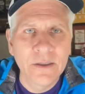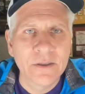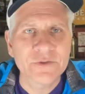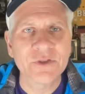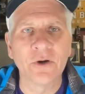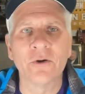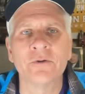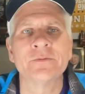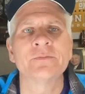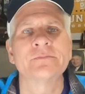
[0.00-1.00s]

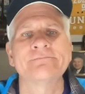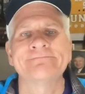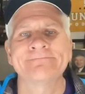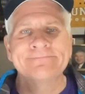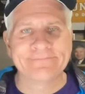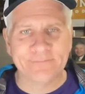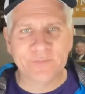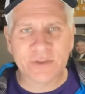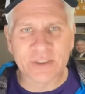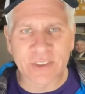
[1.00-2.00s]
So
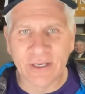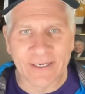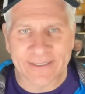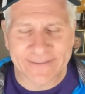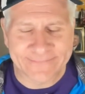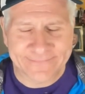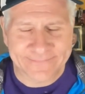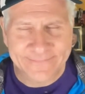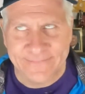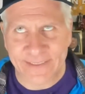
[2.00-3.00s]
just like
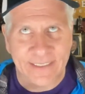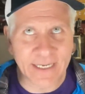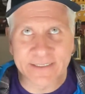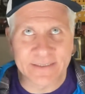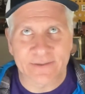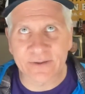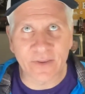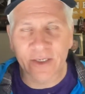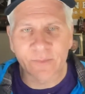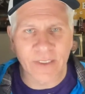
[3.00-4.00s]
the Cajuns, are
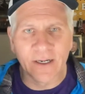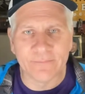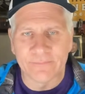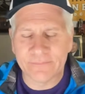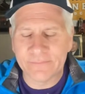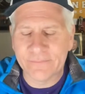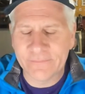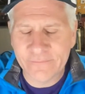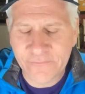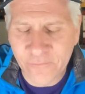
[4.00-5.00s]
they going to be up
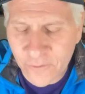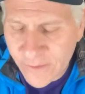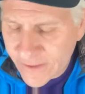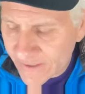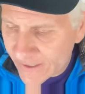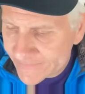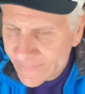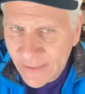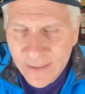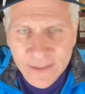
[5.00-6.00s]
for the,
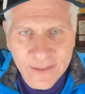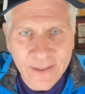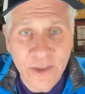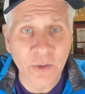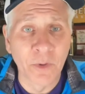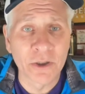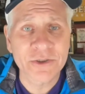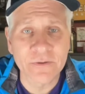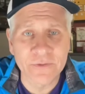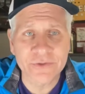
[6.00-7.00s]

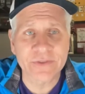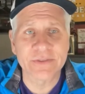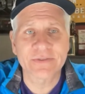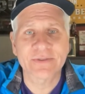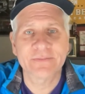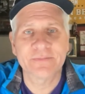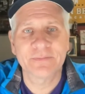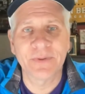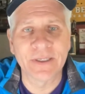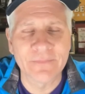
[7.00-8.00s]
Marshall versus
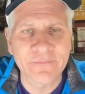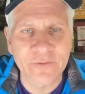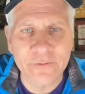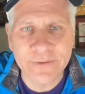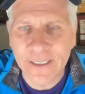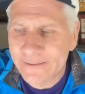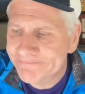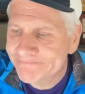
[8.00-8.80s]
being up for,